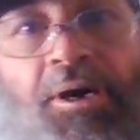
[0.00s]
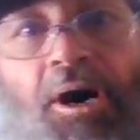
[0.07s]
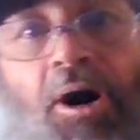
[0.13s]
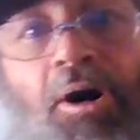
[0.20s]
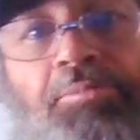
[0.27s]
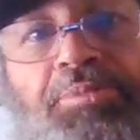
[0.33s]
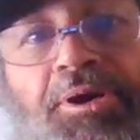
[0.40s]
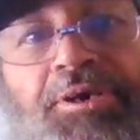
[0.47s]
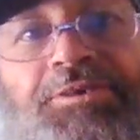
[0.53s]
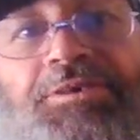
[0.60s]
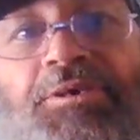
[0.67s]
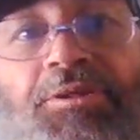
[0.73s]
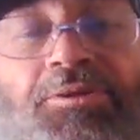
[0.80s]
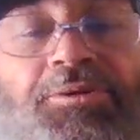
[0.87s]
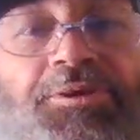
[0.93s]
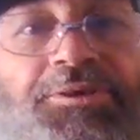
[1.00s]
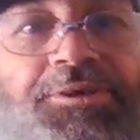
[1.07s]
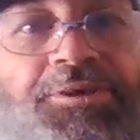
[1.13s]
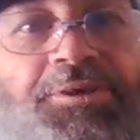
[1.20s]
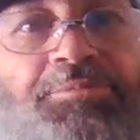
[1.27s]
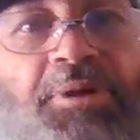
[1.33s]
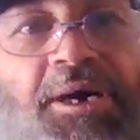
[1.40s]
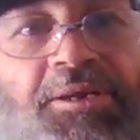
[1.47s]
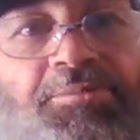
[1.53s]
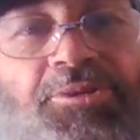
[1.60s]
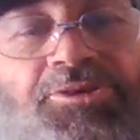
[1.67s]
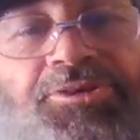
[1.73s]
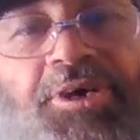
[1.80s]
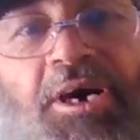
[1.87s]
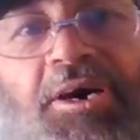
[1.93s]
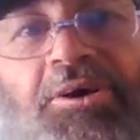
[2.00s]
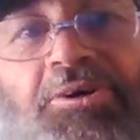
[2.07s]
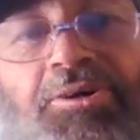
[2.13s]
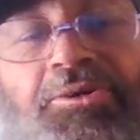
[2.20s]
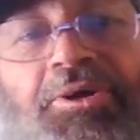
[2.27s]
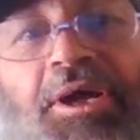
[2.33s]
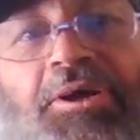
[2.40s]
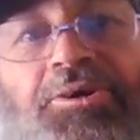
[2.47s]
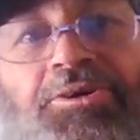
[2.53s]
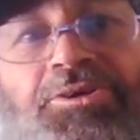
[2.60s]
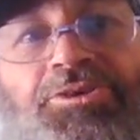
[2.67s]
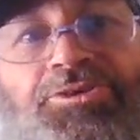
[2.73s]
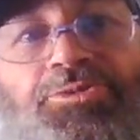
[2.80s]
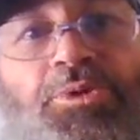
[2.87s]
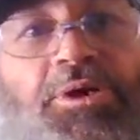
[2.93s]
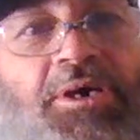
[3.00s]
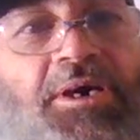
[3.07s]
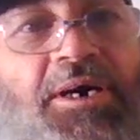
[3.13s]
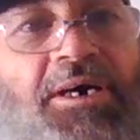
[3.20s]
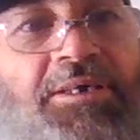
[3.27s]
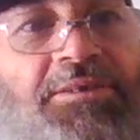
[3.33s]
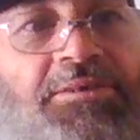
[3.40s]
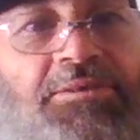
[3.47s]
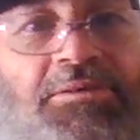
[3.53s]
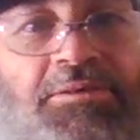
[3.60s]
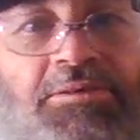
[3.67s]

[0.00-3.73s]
All praise and glory to the mighty Most High, our Creator, who's one God.